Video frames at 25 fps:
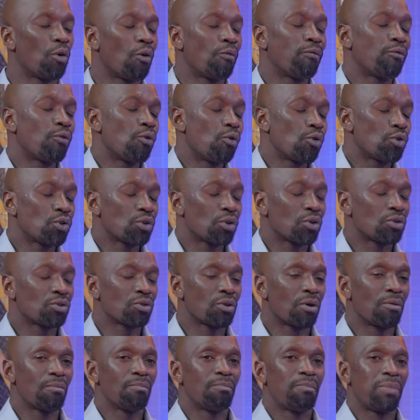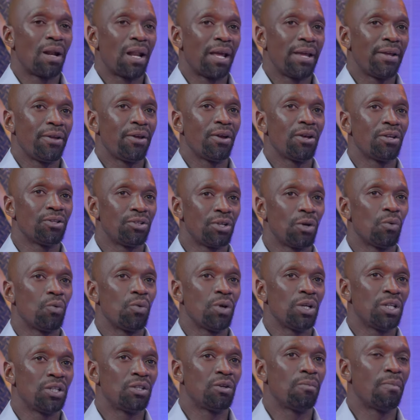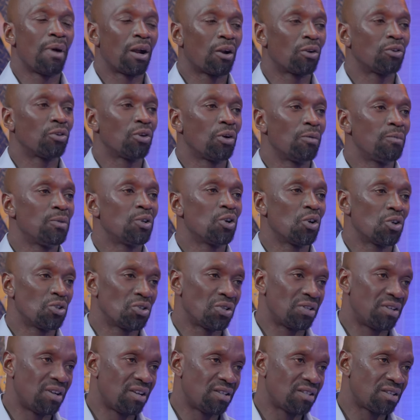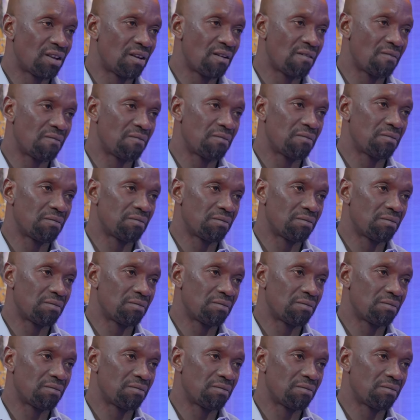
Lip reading: of course, some players, they win the Ballon d'Or because they deserve.